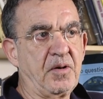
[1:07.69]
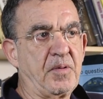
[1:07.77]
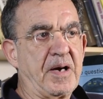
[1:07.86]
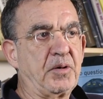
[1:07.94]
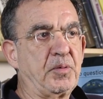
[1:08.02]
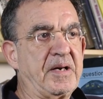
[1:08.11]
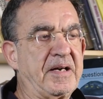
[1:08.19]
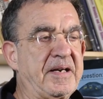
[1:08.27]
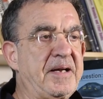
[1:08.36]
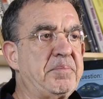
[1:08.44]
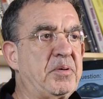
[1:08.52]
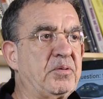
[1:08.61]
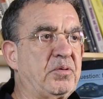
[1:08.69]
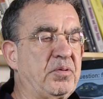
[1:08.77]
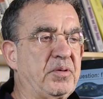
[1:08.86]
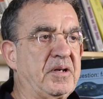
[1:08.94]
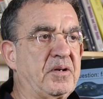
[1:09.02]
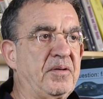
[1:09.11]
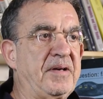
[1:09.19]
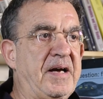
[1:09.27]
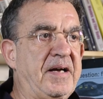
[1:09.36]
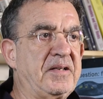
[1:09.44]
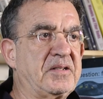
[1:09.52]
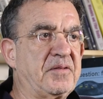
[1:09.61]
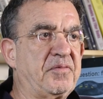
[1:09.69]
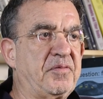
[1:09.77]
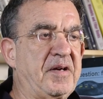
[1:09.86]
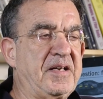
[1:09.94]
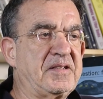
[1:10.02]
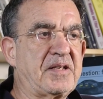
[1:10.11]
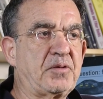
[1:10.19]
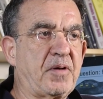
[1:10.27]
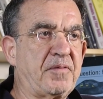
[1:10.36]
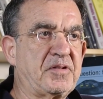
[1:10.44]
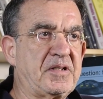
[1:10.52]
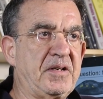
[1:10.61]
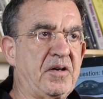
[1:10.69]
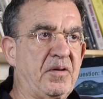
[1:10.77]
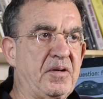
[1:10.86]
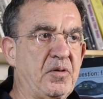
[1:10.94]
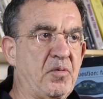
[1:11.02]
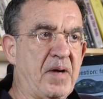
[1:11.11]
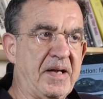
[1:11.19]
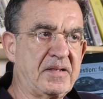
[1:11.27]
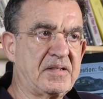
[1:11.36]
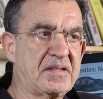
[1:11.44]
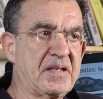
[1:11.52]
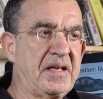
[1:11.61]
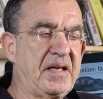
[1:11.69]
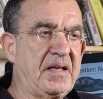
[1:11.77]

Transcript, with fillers: where we are able to recognize a face that we have seen only once